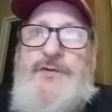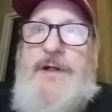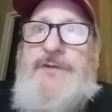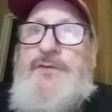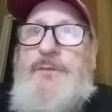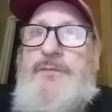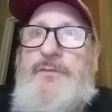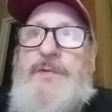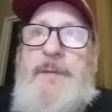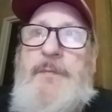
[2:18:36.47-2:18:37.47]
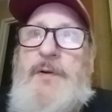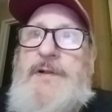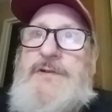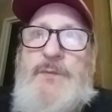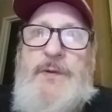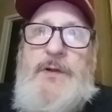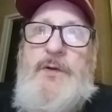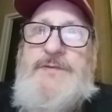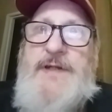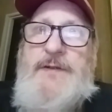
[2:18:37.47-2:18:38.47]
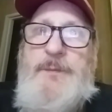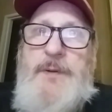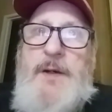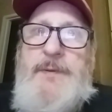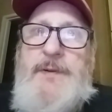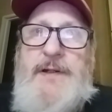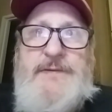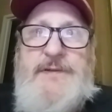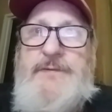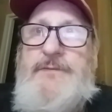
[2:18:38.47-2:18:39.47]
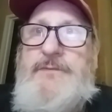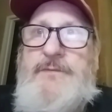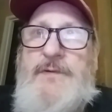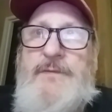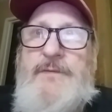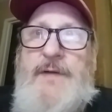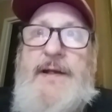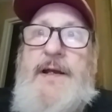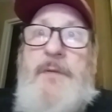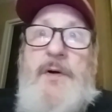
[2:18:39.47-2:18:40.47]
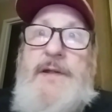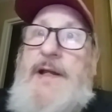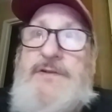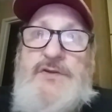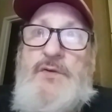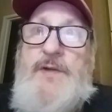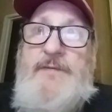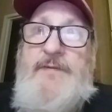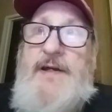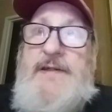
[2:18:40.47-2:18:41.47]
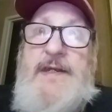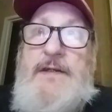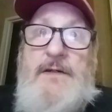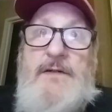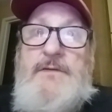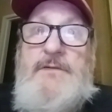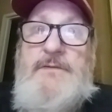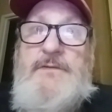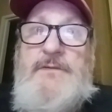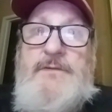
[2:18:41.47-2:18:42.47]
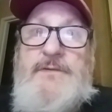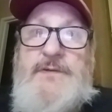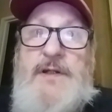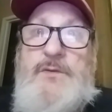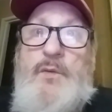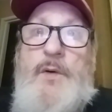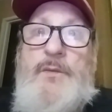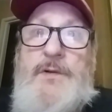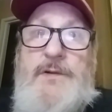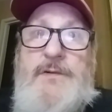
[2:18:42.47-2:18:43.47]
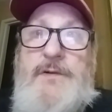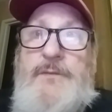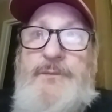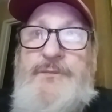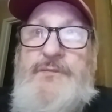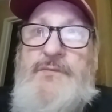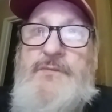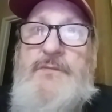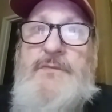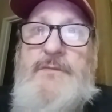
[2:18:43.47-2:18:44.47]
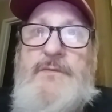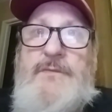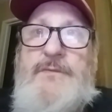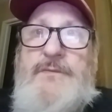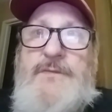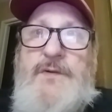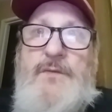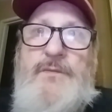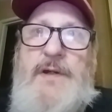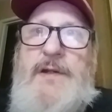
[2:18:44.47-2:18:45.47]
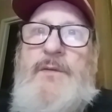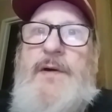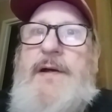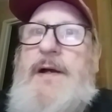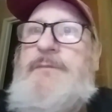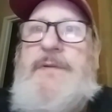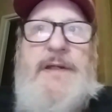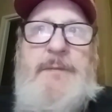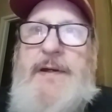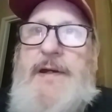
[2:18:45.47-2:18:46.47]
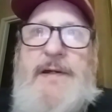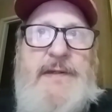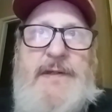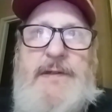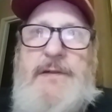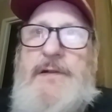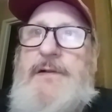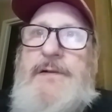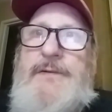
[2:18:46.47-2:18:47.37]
you got money so we can close out the property? I said, I got money, I just don't have ID. So I don't know what we're going to do. So anyway, I'm going to get my ID